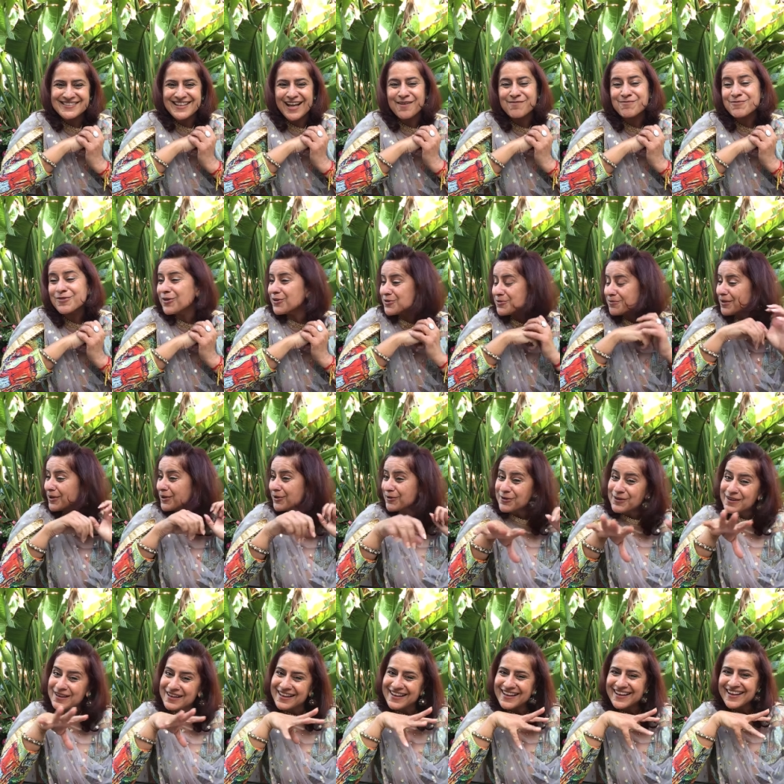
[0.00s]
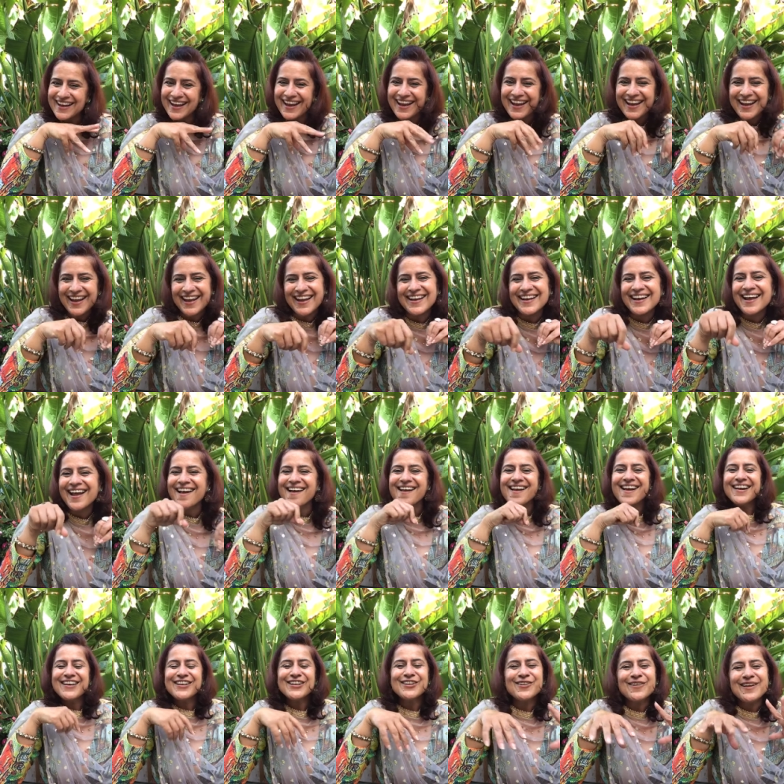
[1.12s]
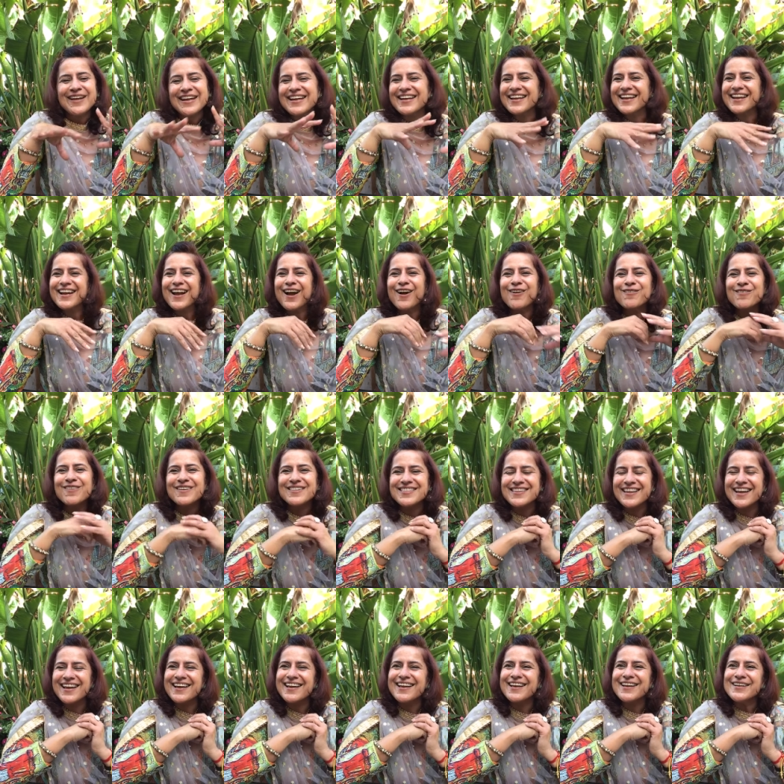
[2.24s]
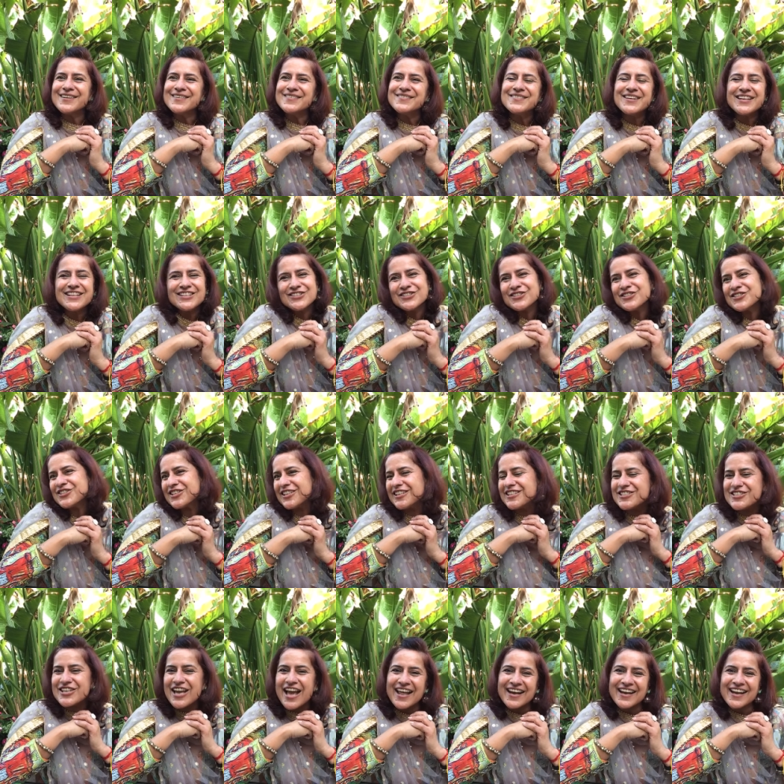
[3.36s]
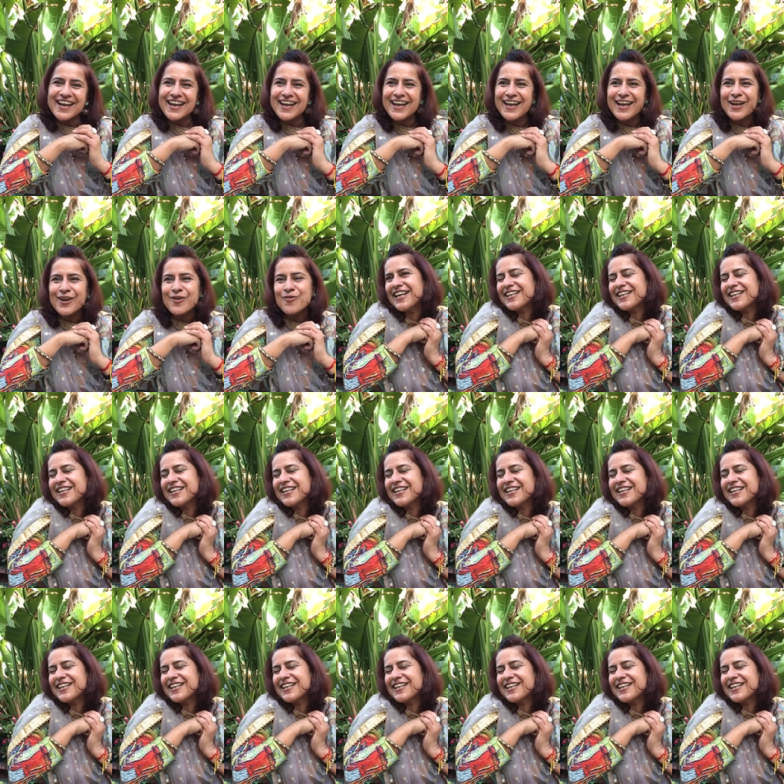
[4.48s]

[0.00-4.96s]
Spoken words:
I'm going to be cooking and, hanging out with them and just chit-chatting